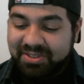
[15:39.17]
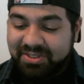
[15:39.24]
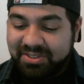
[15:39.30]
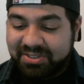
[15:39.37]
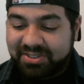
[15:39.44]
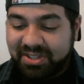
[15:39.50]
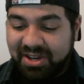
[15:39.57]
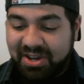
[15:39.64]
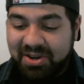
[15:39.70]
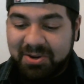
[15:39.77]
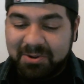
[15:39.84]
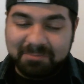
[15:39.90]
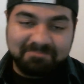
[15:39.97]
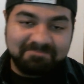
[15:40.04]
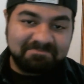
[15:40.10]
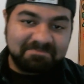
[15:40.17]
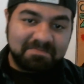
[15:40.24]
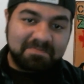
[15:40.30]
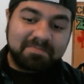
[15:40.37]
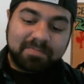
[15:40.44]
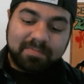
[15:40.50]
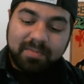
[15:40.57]
So,
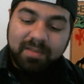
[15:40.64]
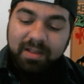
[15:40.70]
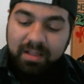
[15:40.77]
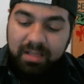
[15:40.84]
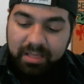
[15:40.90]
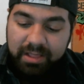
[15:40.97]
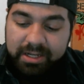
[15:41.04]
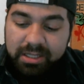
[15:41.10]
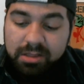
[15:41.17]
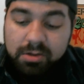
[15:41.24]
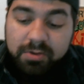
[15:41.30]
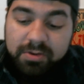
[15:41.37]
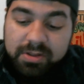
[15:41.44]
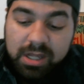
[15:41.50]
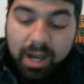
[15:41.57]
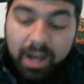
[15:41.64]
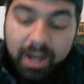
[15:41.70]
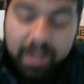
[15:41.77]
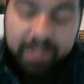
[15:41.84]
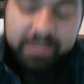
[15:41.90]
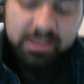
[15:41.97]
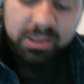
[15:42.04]
let's move
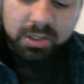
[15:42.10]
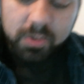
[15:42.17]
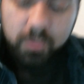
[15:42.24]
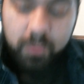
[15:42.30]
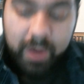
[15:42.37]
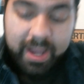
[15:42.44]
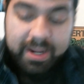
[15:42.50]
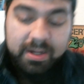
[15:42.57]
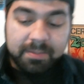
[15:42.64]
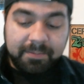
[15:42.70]
on to random